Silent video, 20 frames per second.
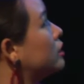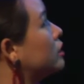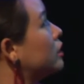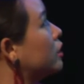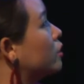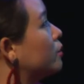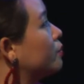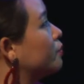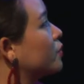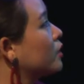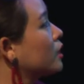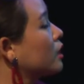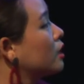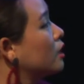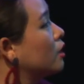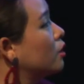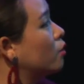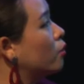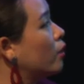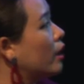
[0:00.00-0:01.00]
So,
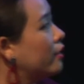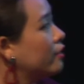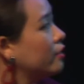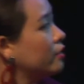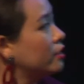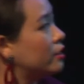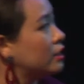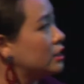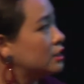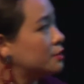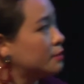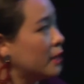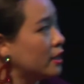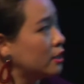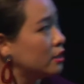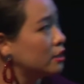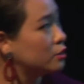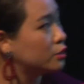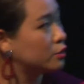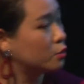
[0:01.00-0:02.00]
when the
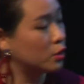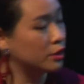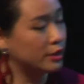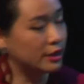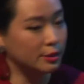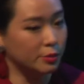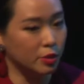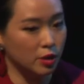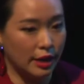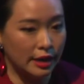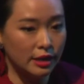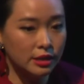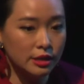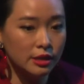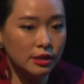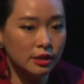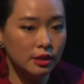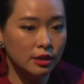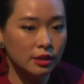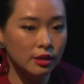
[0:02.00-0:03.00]
spatters were
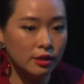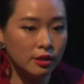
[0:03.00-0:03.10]
simulated,